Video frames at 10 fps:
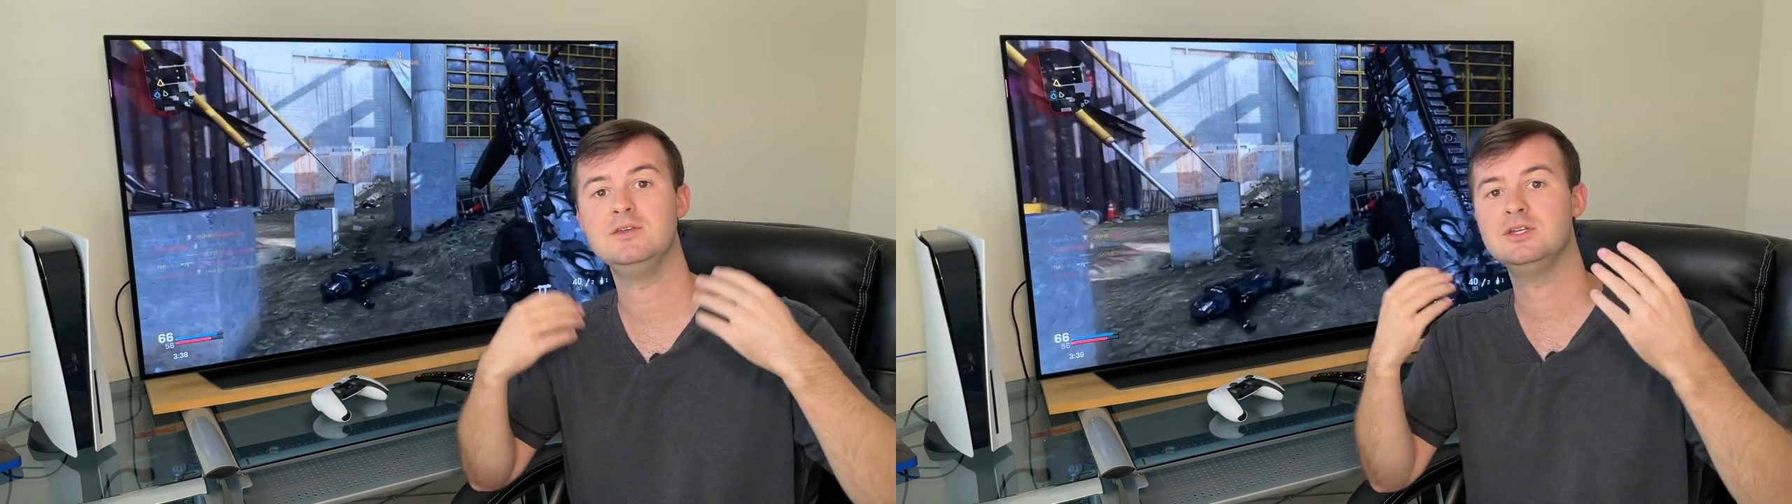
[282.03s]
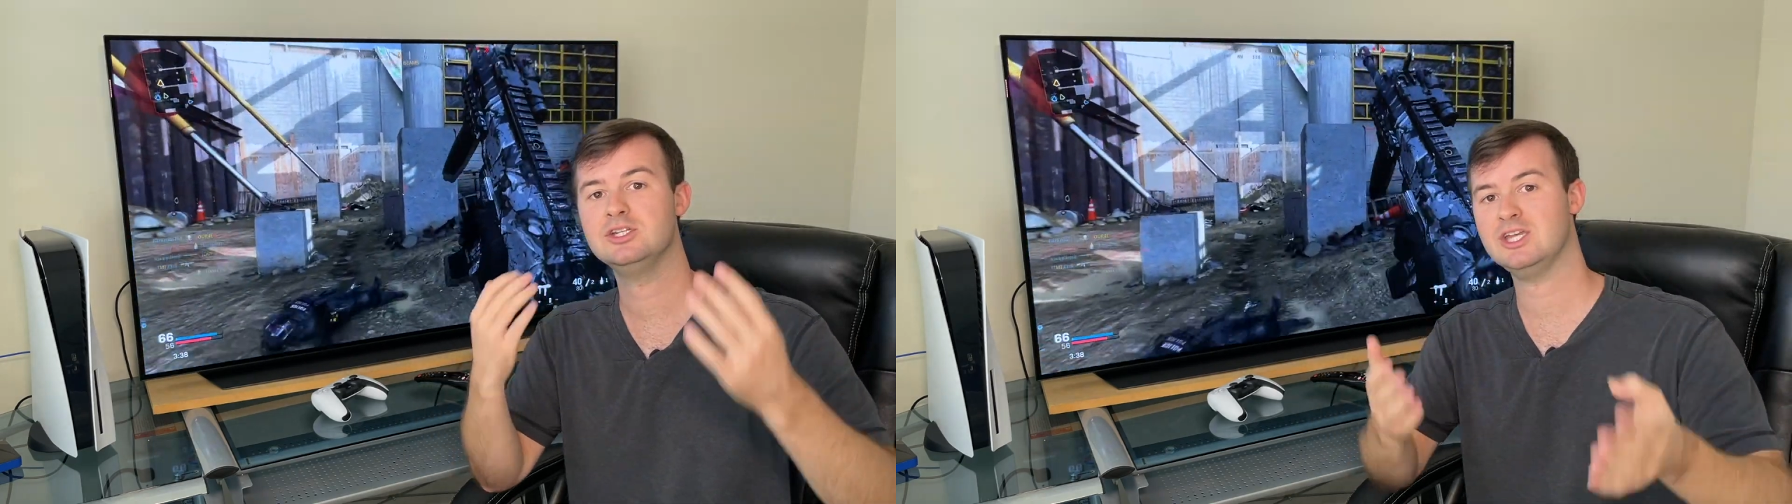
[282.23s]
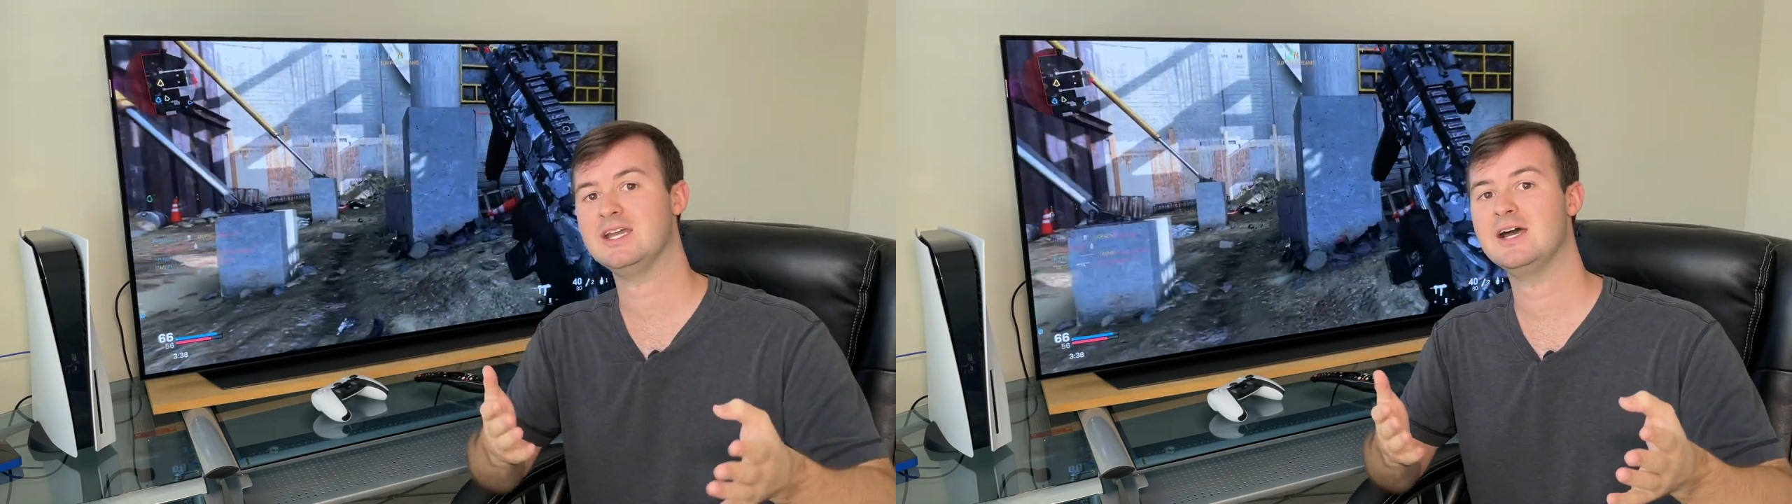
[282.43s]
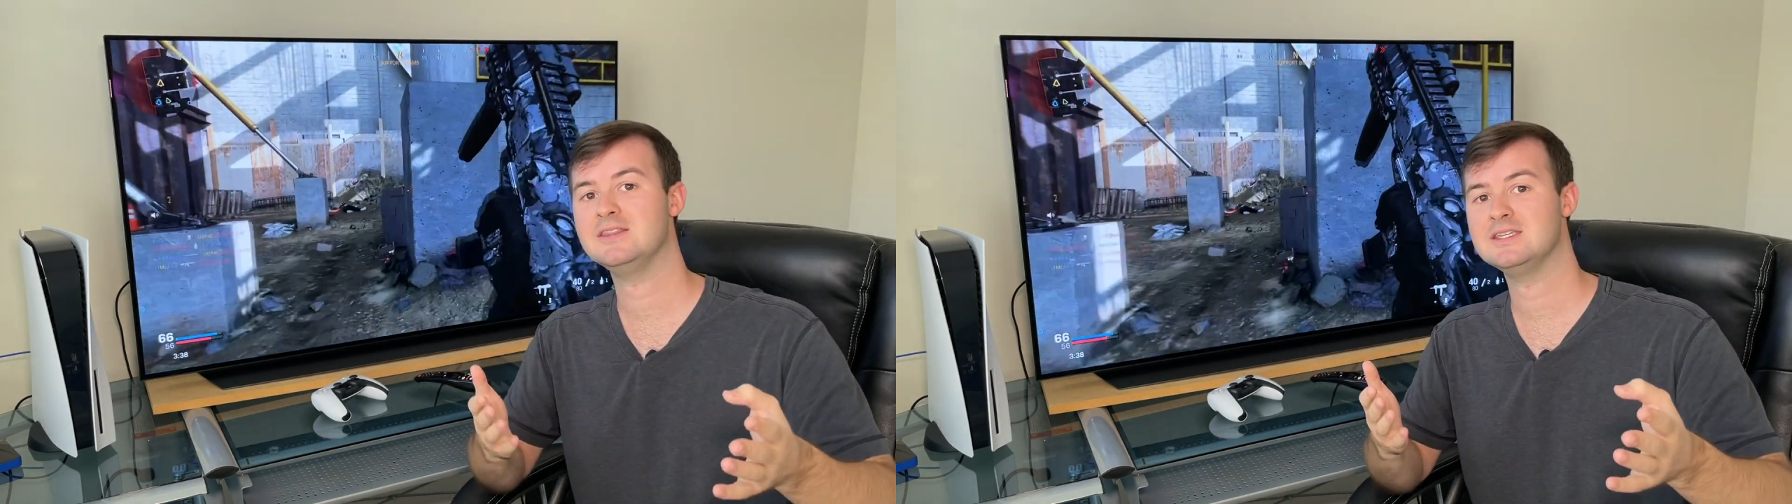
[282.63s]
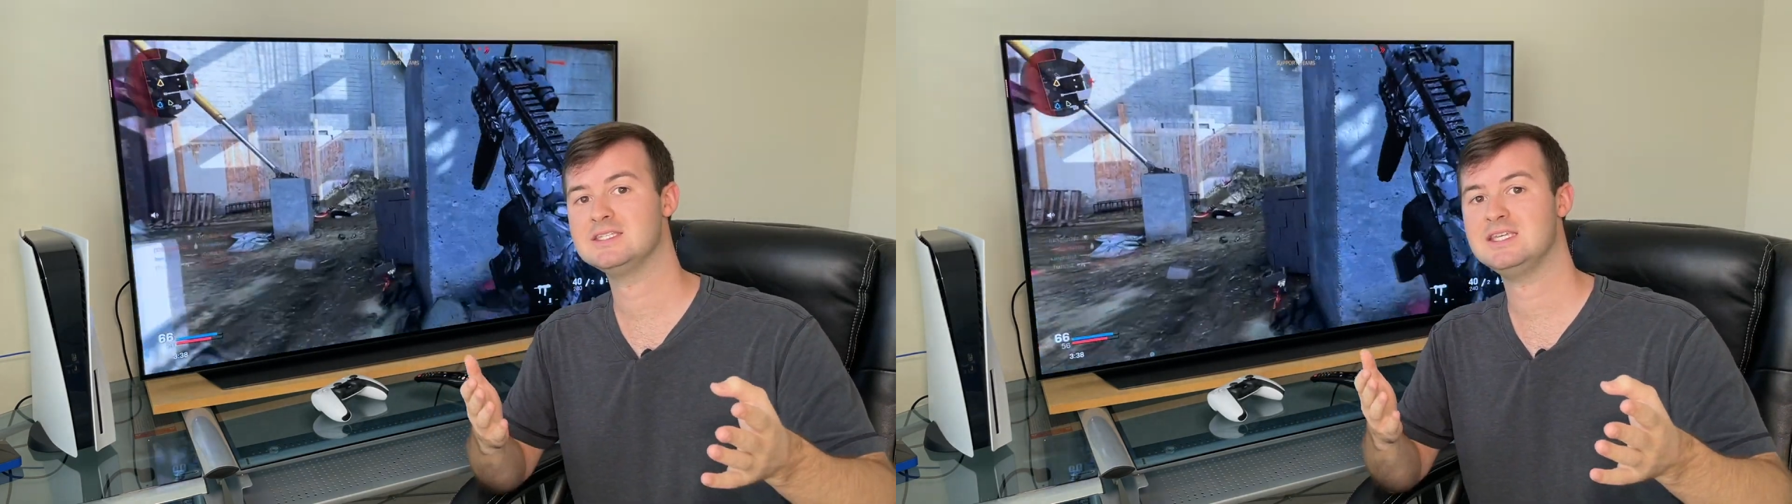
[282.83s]
you can check
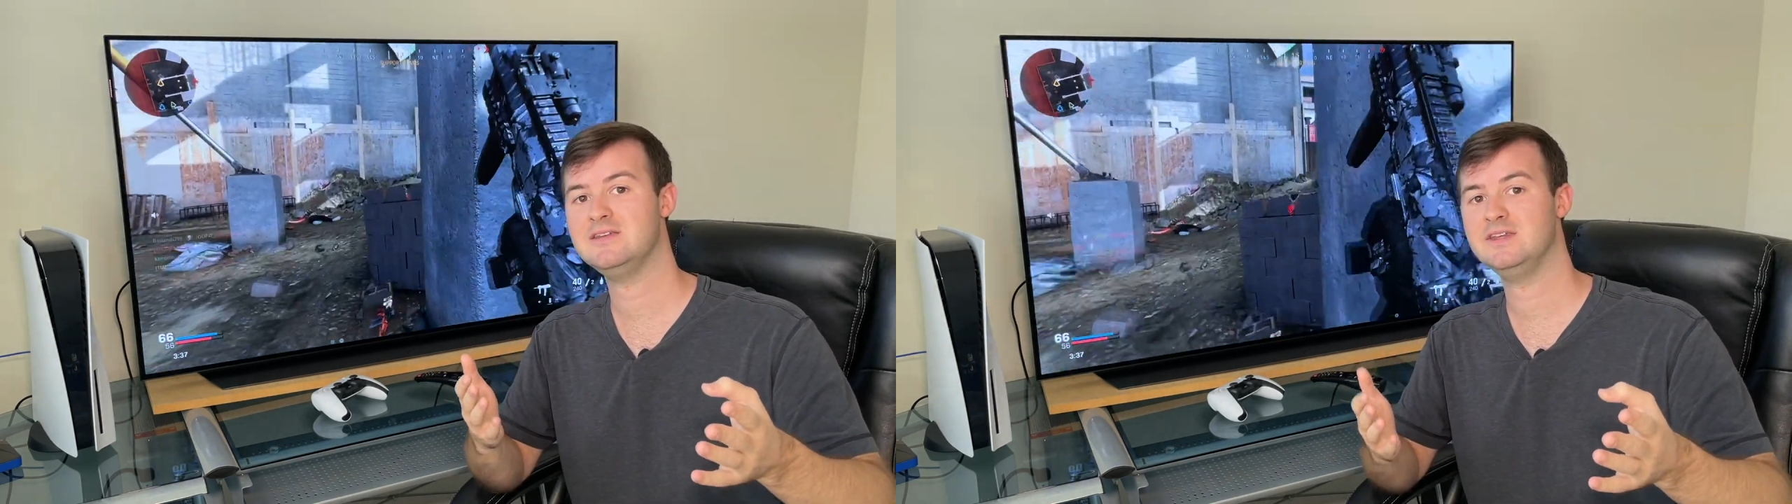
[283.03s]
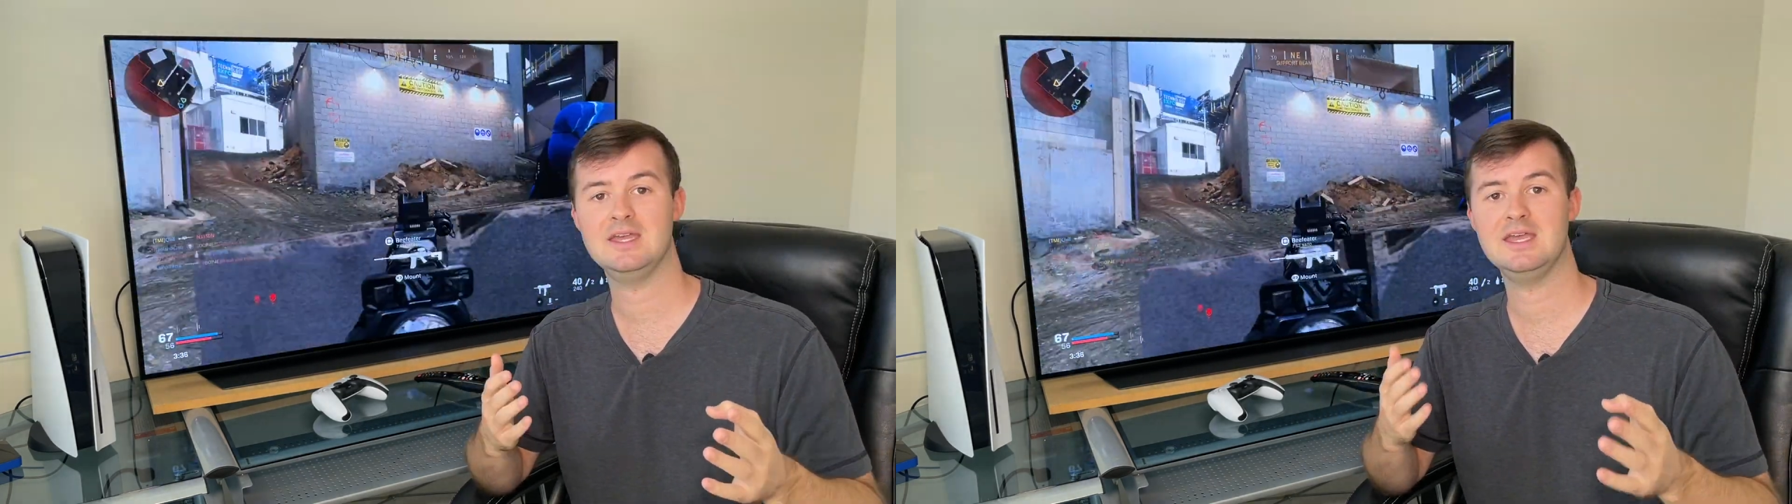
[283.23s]
out this TV